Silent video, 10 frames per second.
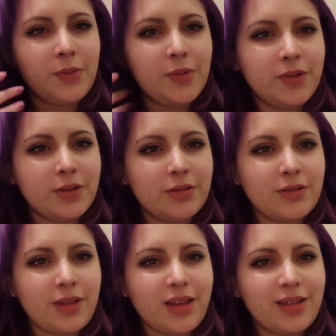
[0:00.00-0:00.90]
was
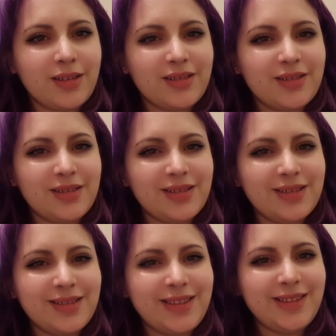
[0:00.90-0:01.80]
like
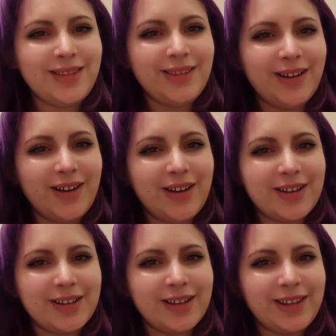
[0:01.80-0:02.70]

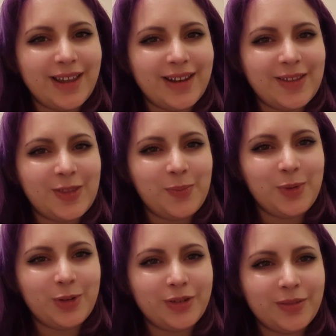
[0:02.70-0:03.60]
darker again at the
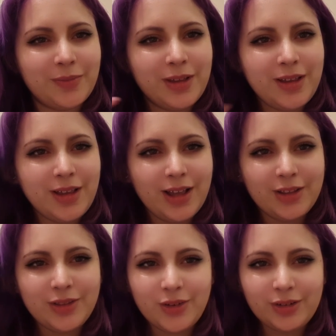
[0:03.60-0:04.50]
bottom
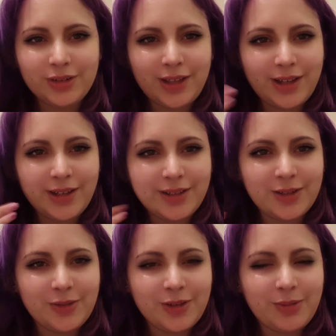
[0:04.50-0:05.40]
and not light,
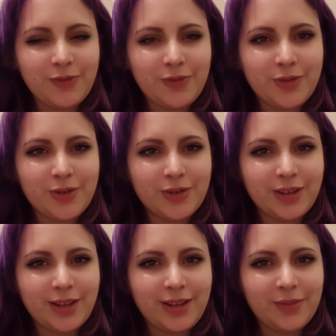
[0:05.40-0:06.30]
because before,
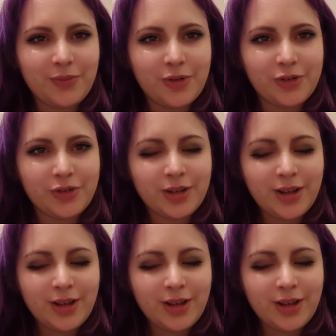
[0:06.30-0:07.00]
like, it washed,